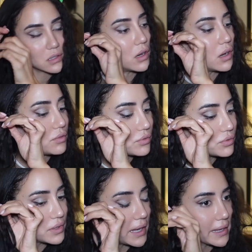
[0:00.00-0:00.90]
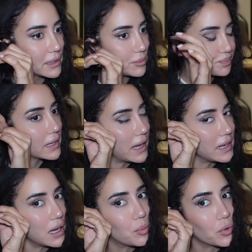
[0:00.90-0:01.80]
of like kind
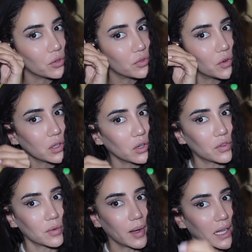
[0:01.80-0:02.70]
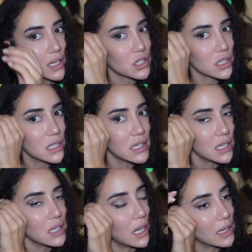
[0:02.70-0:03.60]
of a portfolio for my
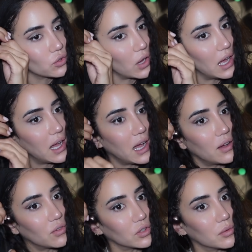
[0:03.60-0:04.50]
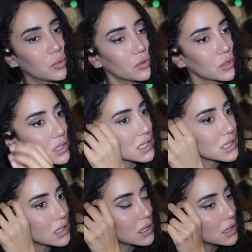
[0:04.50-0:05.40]
agency, like to have on the
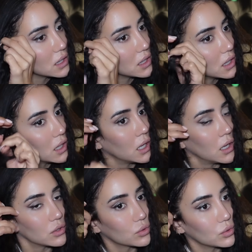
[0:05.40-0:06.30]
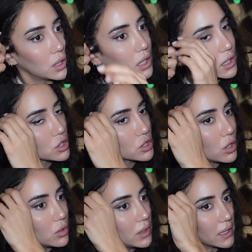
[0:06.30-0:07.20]
books, to
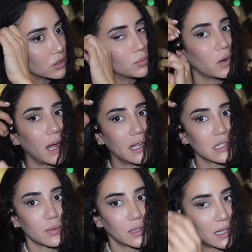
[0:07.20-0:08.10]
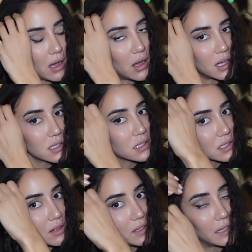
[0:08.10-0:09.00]
show like to brands when they ask and
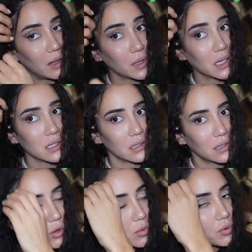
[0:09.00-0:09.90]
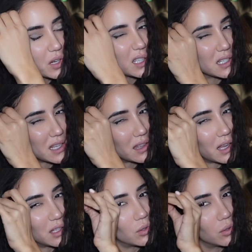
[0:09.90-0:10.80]
stuff like that. Because the whole point is, I
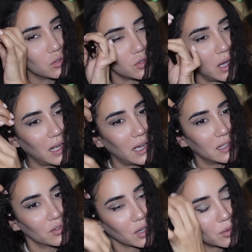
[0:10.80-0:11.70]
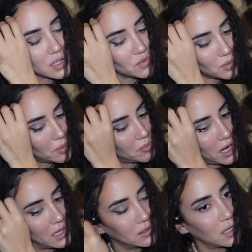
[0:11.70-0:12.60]
think I told you, I had a request from a
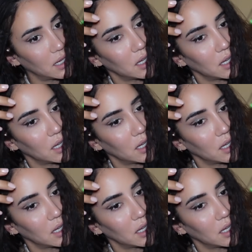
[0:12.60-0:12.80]
brand